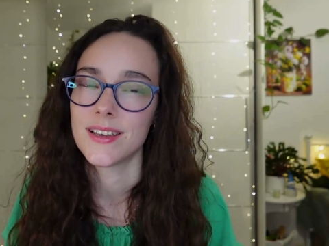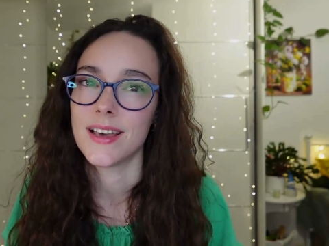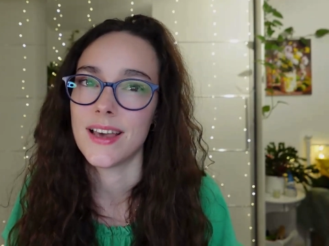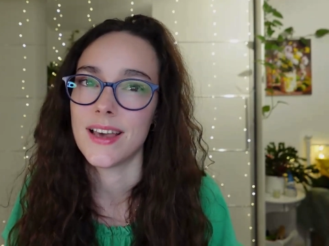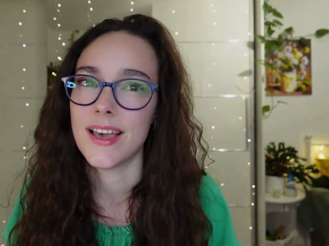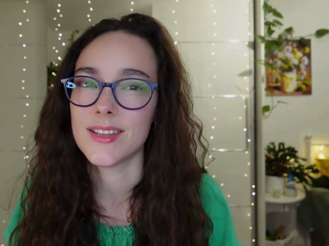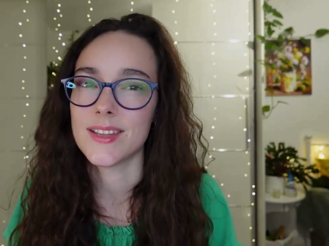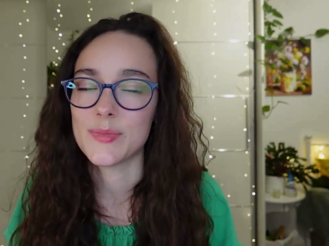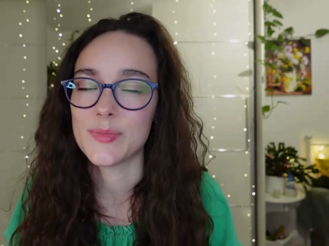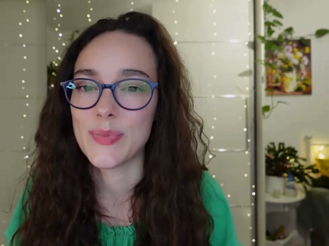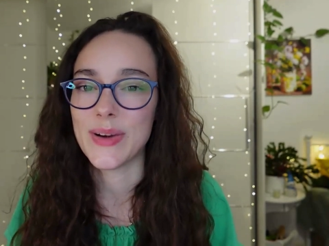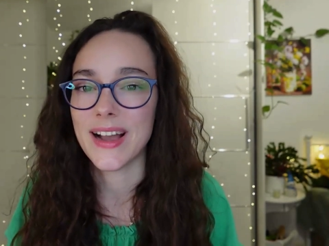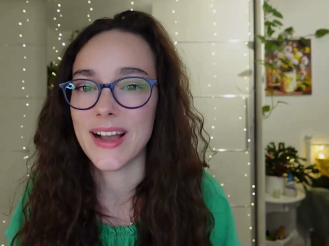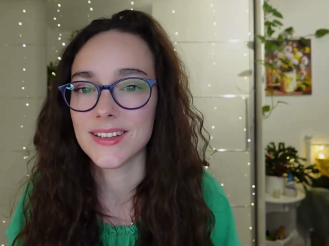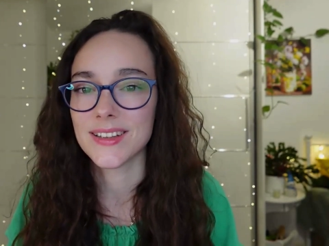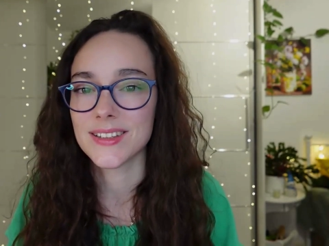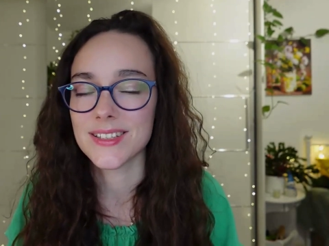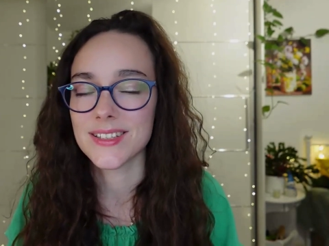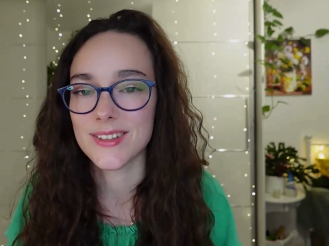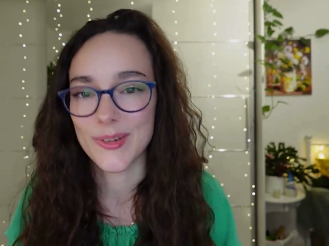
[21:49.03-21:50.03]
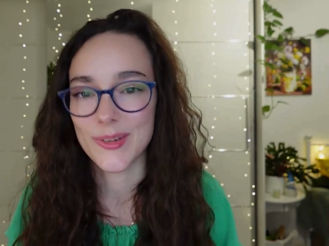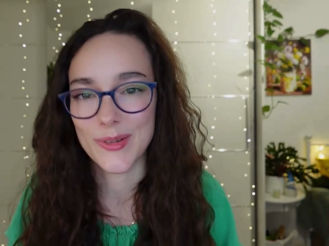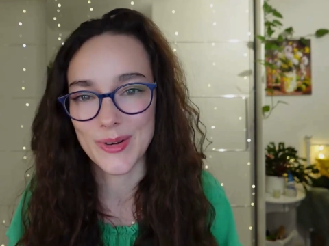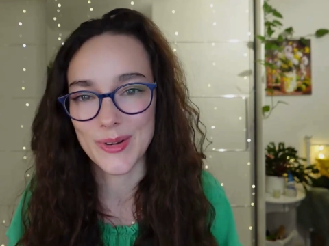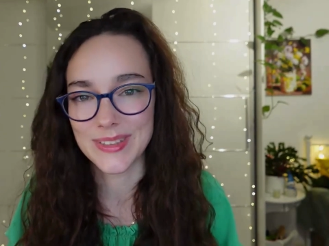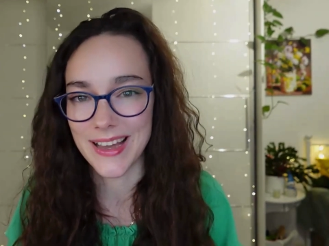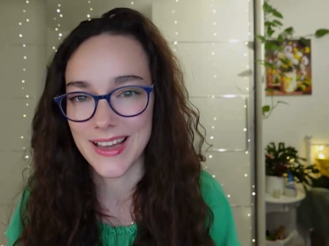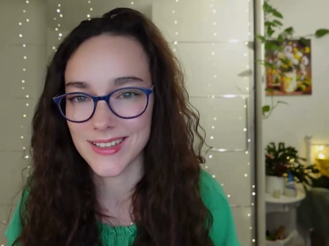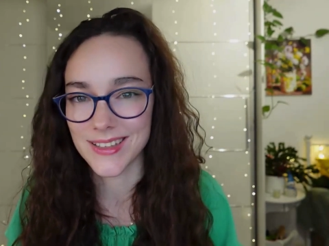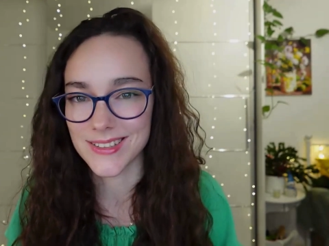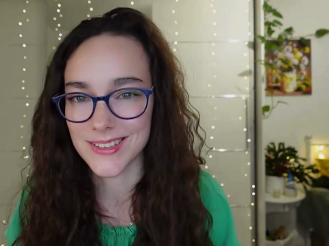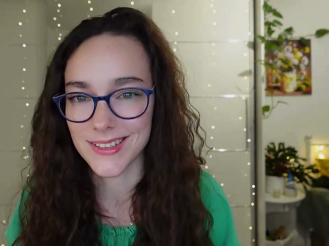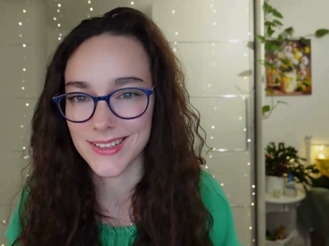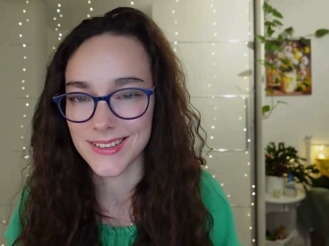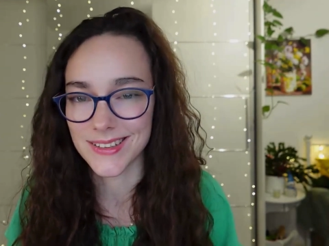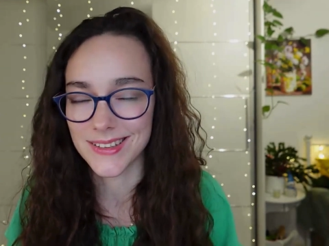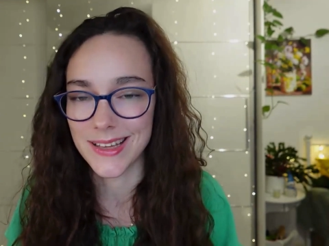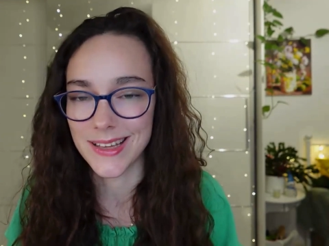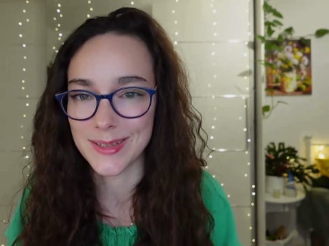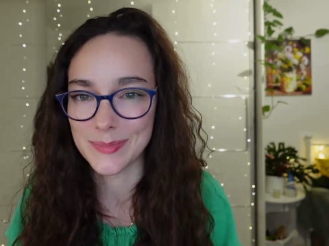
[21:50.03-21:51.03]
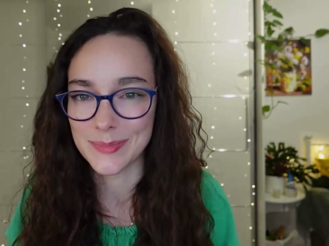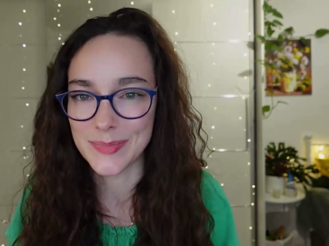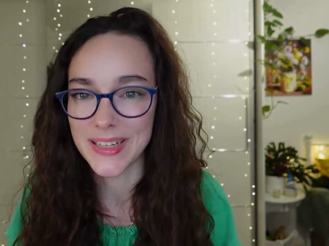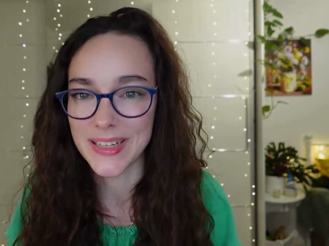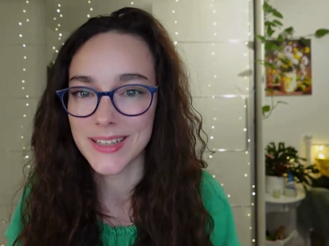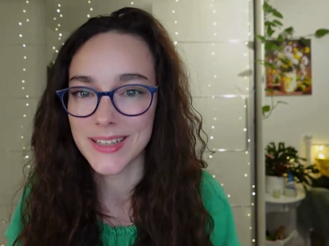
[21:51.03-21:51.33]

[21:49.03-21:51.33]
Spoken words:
and practice recognizing them